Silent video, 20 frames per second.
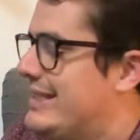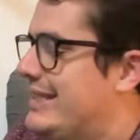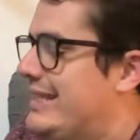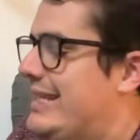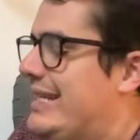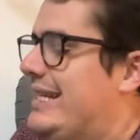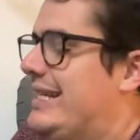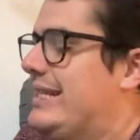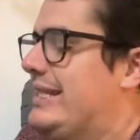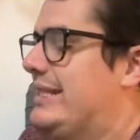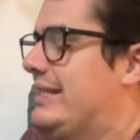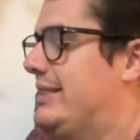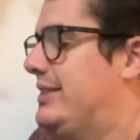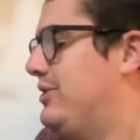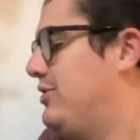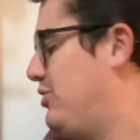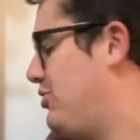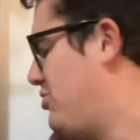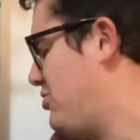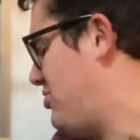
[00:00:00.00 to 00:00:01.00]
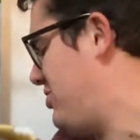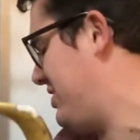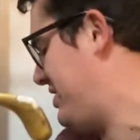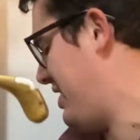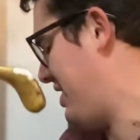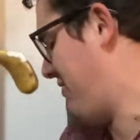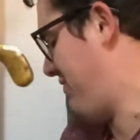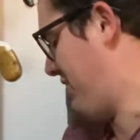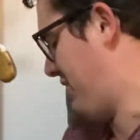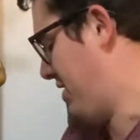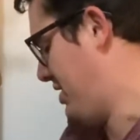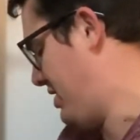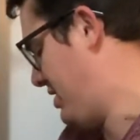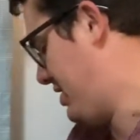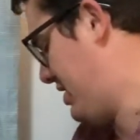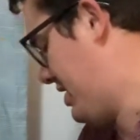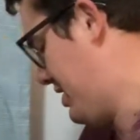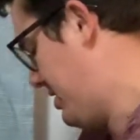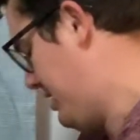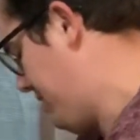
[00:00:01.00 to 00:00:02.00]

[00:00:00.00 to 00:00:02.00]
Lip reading: landed. Oh, it's heavier than you think.